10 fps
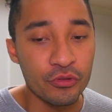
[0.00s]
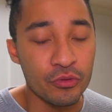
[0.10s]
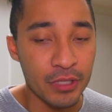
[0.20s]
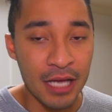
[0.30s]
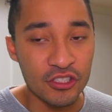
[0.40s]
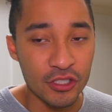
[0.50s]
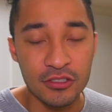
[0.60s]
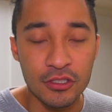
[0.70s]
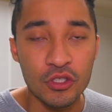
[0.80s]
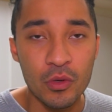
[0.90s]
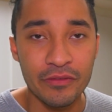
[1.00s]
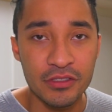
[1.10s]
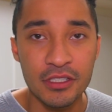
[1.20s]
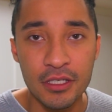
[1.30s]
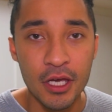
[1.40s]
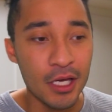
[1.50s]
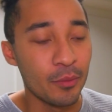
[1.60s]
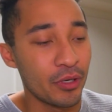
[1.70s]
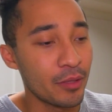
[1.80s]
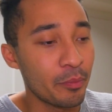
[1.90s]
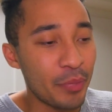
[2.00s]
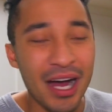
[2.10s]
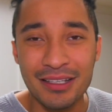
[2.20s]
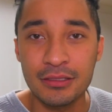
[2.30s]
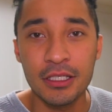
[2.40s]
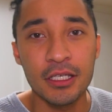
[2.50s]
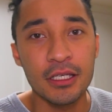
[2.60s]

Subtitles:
not just the UFC, but in boxing